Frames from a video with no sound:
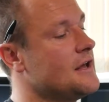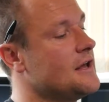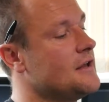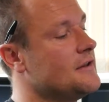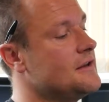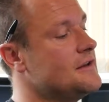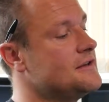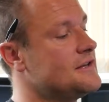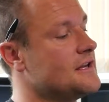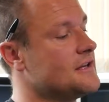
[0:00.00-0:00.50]

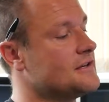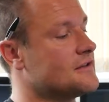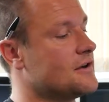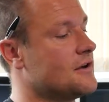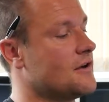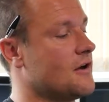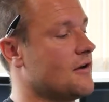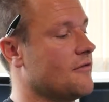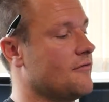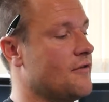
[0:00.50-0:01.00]
these things
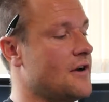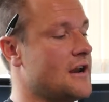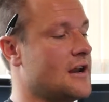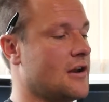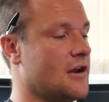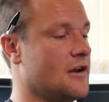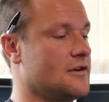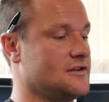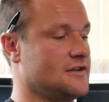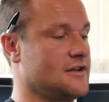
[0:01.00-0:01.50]
are very
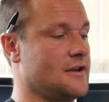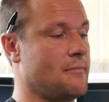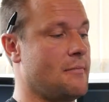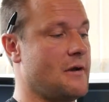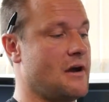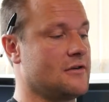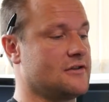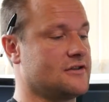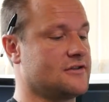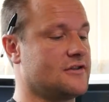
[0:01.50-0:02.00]
close to their
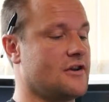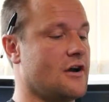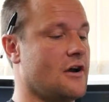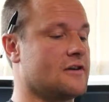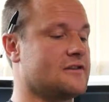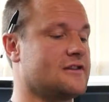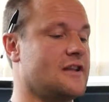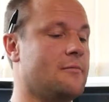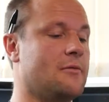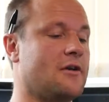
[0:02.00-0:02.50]
parent star,
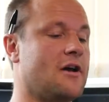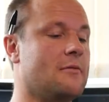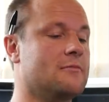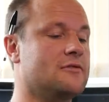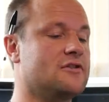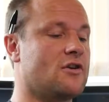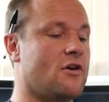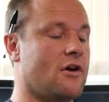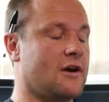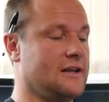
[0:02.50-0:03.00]
so they become
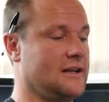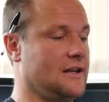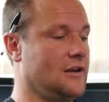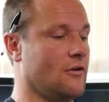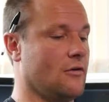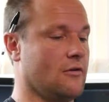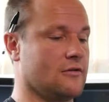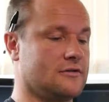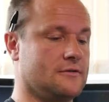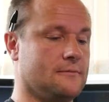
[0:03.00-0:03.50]
tidally
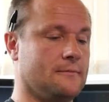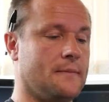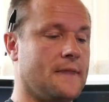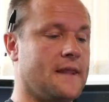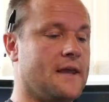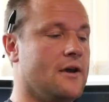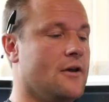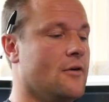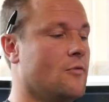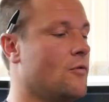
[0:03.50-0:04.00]
locked.
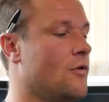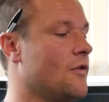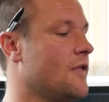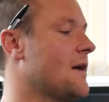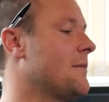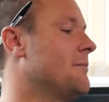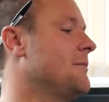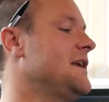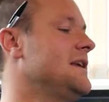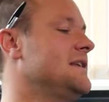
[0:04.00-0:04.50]
What
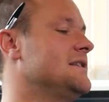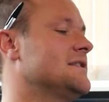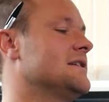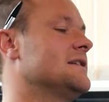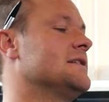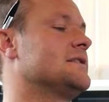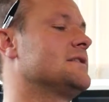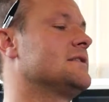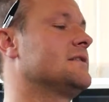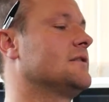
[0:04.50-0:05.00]
that means
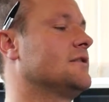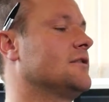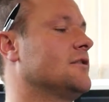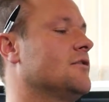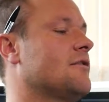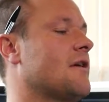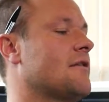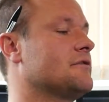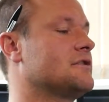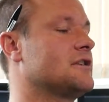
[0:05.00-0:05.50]
is the
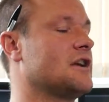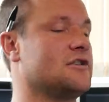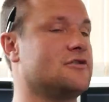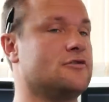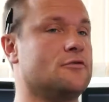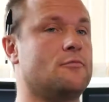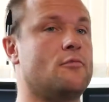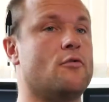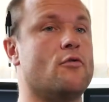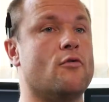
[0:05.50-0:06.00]

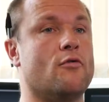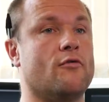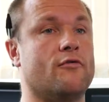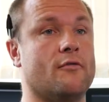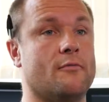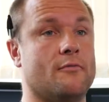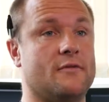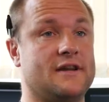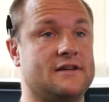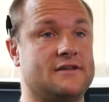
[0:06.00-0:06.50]
gravitational pull
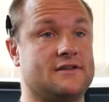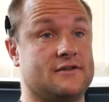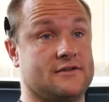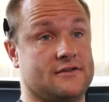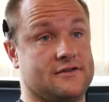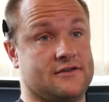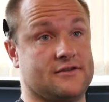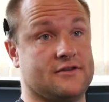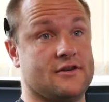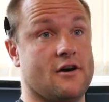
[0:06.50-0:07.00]
from this
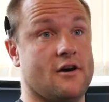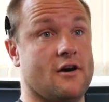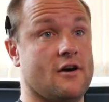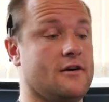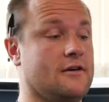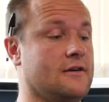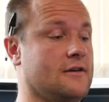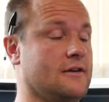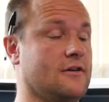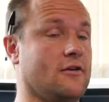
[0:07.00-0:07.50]

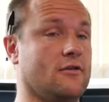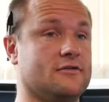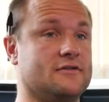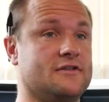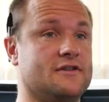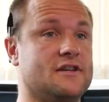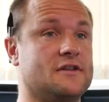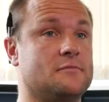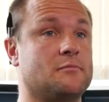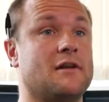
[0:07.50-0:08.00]
star
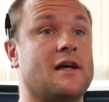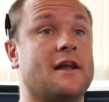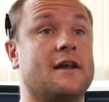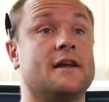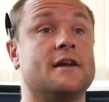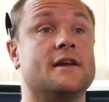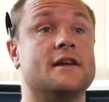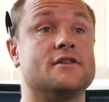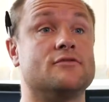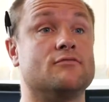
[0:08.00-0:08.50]
onto this
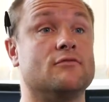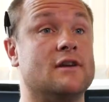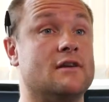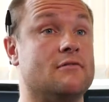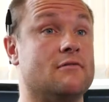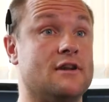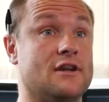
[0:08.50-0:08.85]
planet is really, really